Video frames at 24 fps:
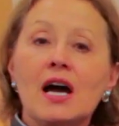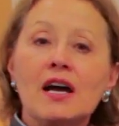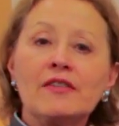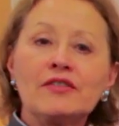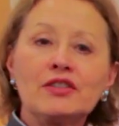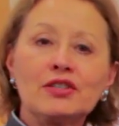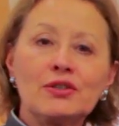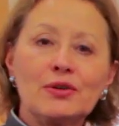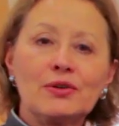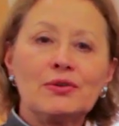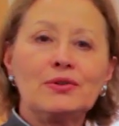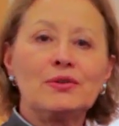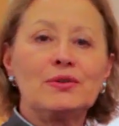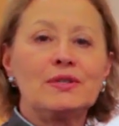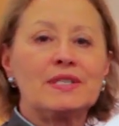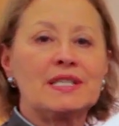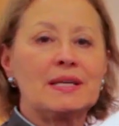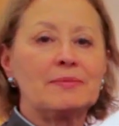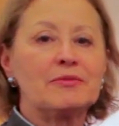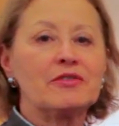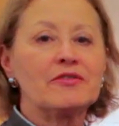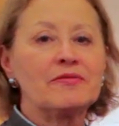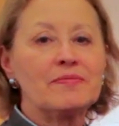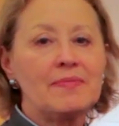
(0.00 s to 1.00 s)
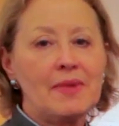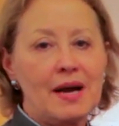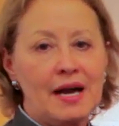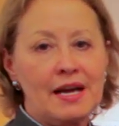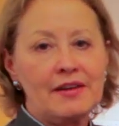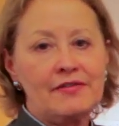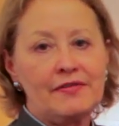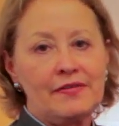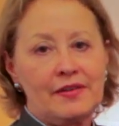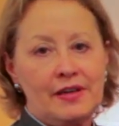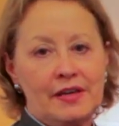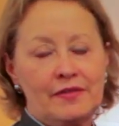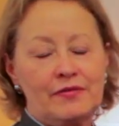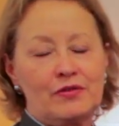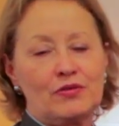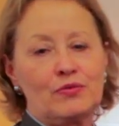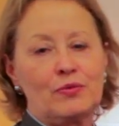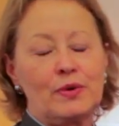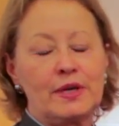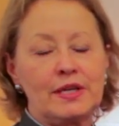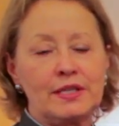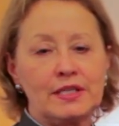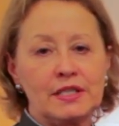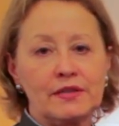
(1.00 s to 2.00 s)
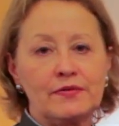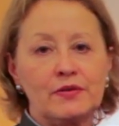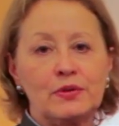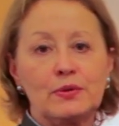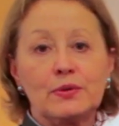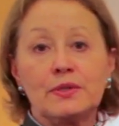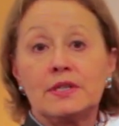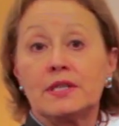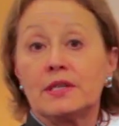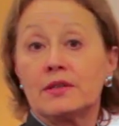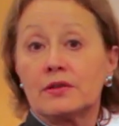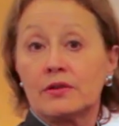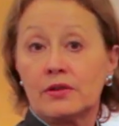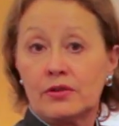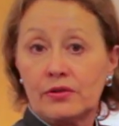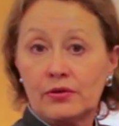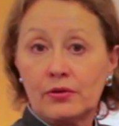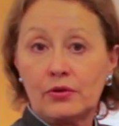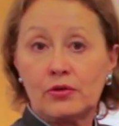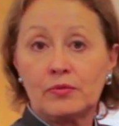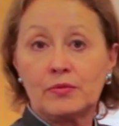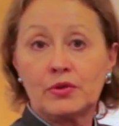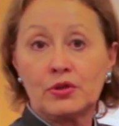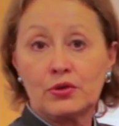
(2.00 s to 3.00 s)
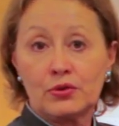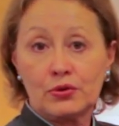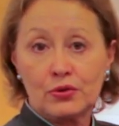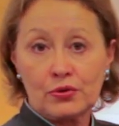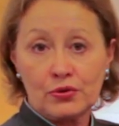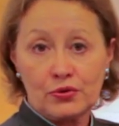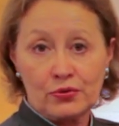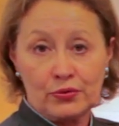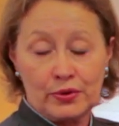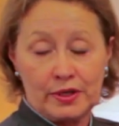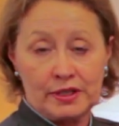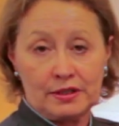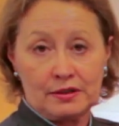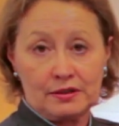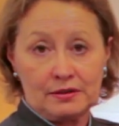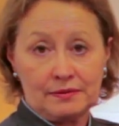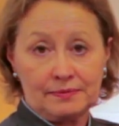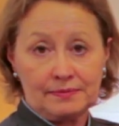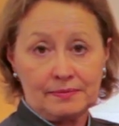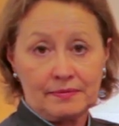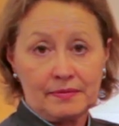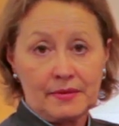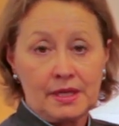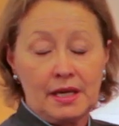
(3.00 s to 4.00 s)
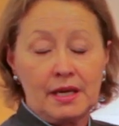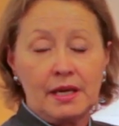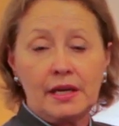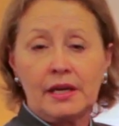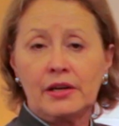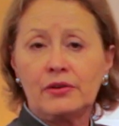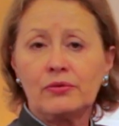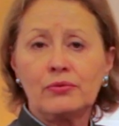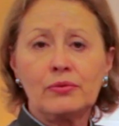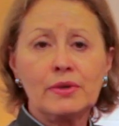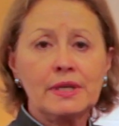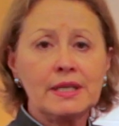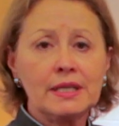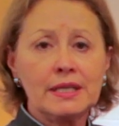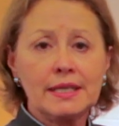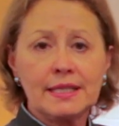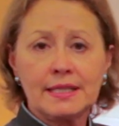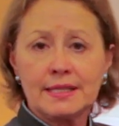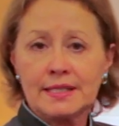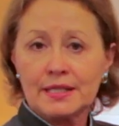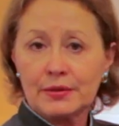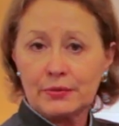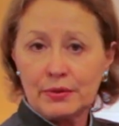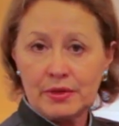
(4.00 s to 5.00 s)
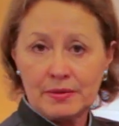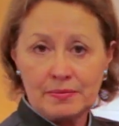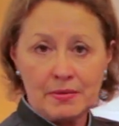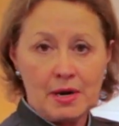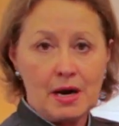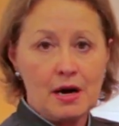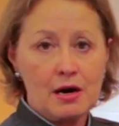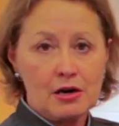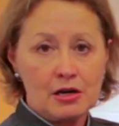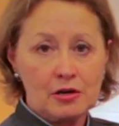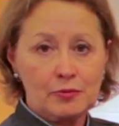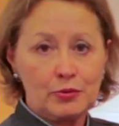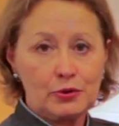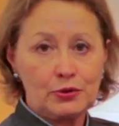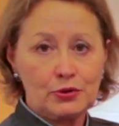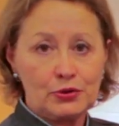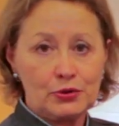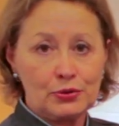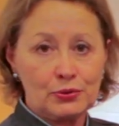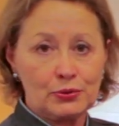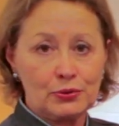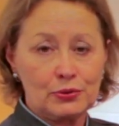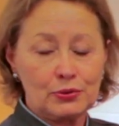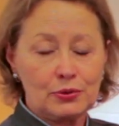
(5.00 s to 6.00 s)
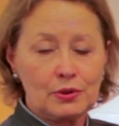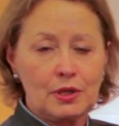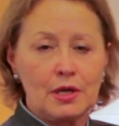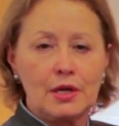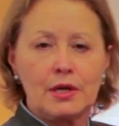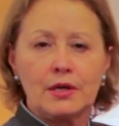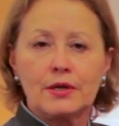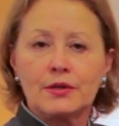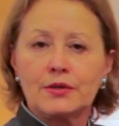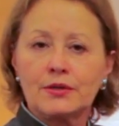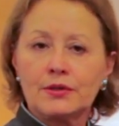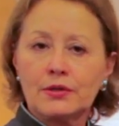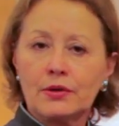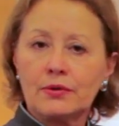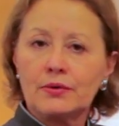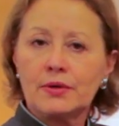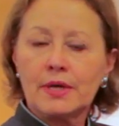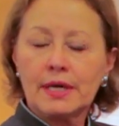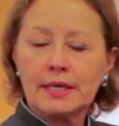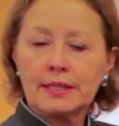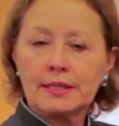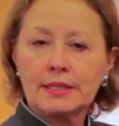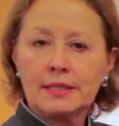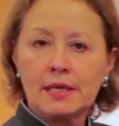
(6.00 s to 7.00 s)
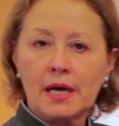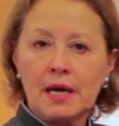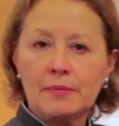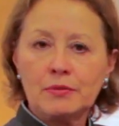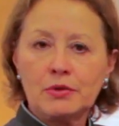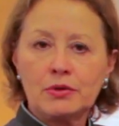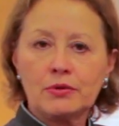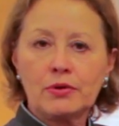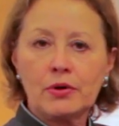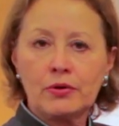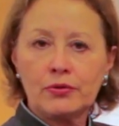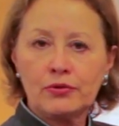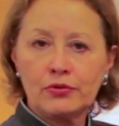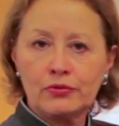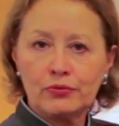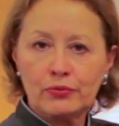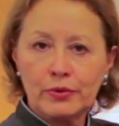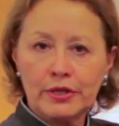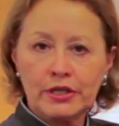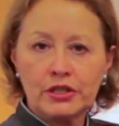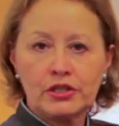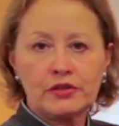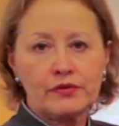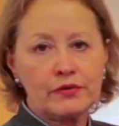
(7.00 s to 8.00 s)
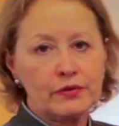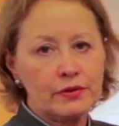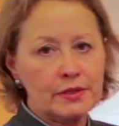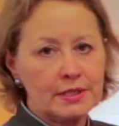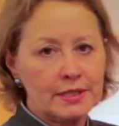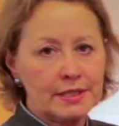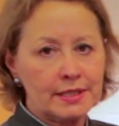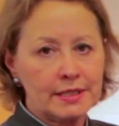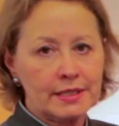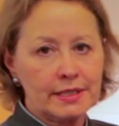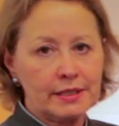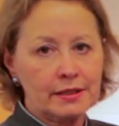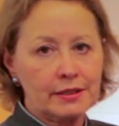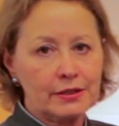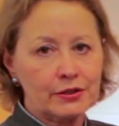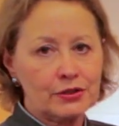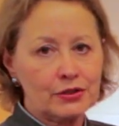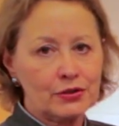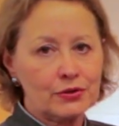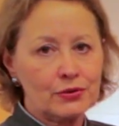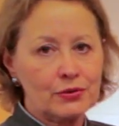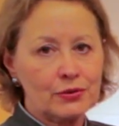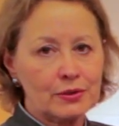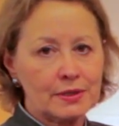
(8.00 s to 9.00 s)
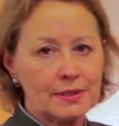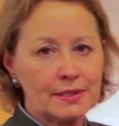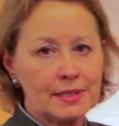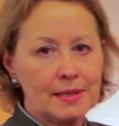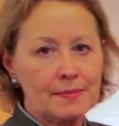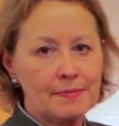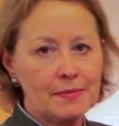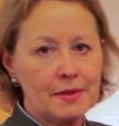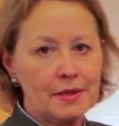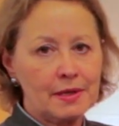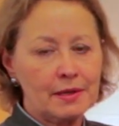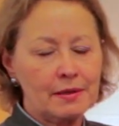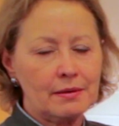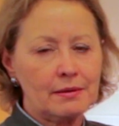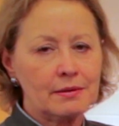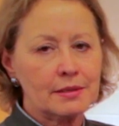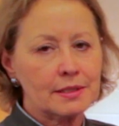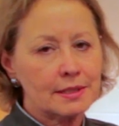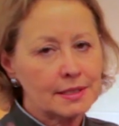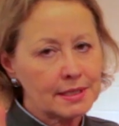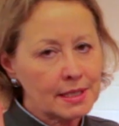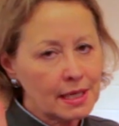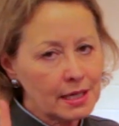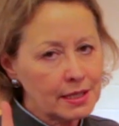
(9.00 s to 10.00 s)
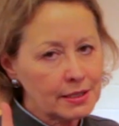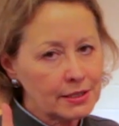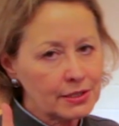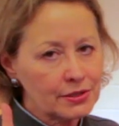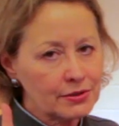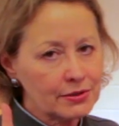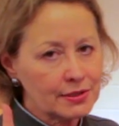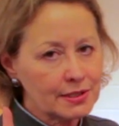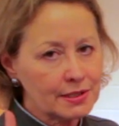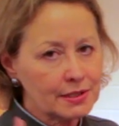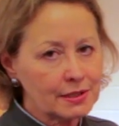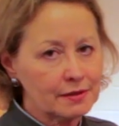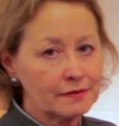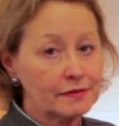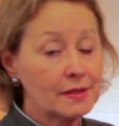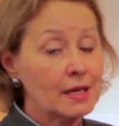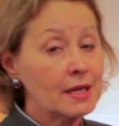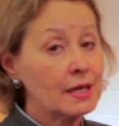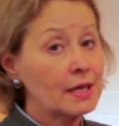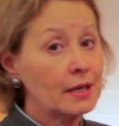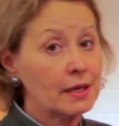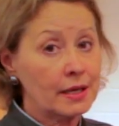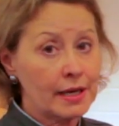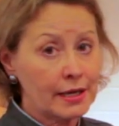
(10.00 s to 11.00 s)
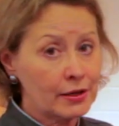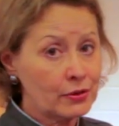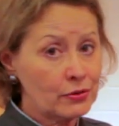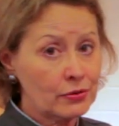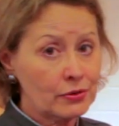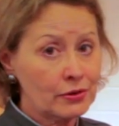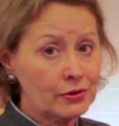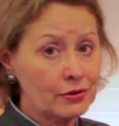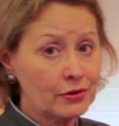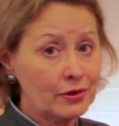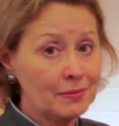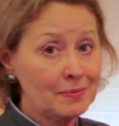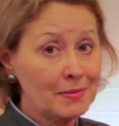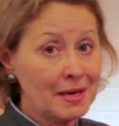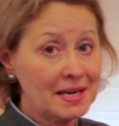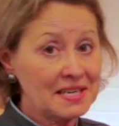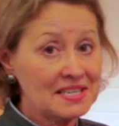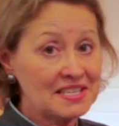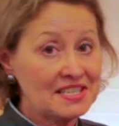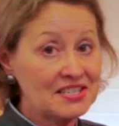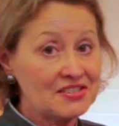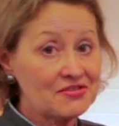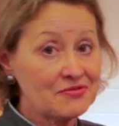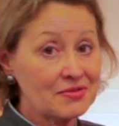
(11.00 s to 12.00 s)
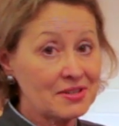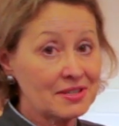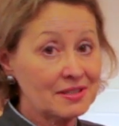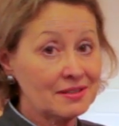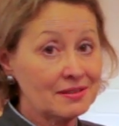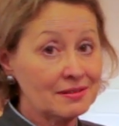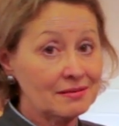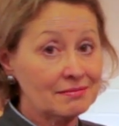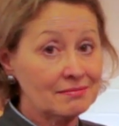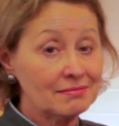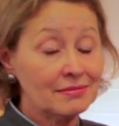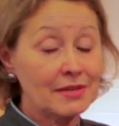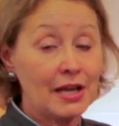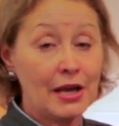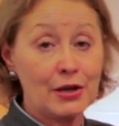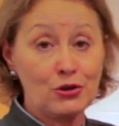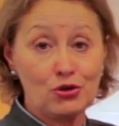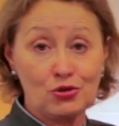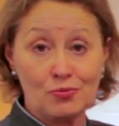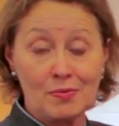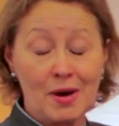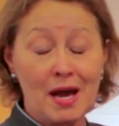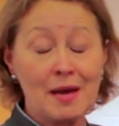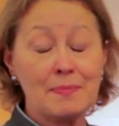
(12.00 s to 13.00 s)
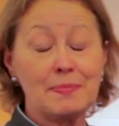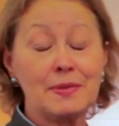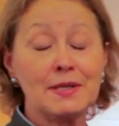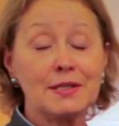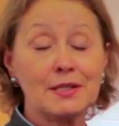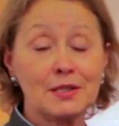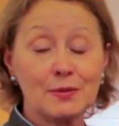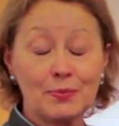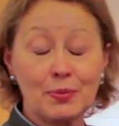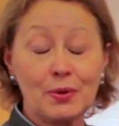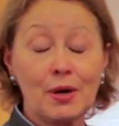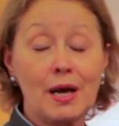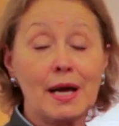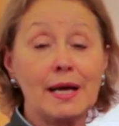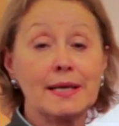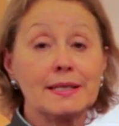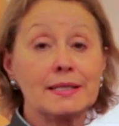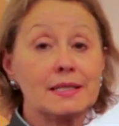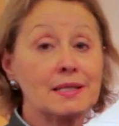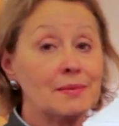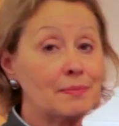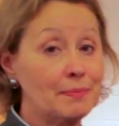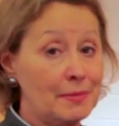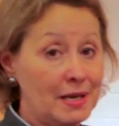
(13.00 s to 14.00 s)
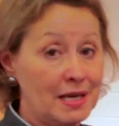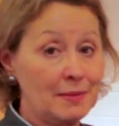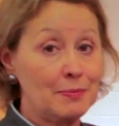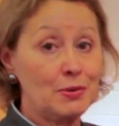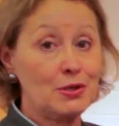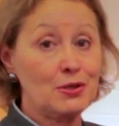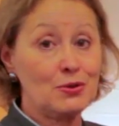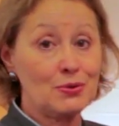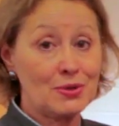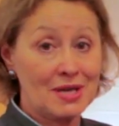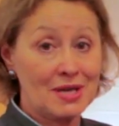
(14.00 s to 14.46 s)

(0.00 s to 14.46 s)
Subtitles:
I've shown you some of my favorite ways of using the Thermador griddle. It really is a remarkable tool. So next time you go to reach for a skillet to cook something, just ask yourself, can I cook it on my E-Griddle? And you might be surprised, maybe you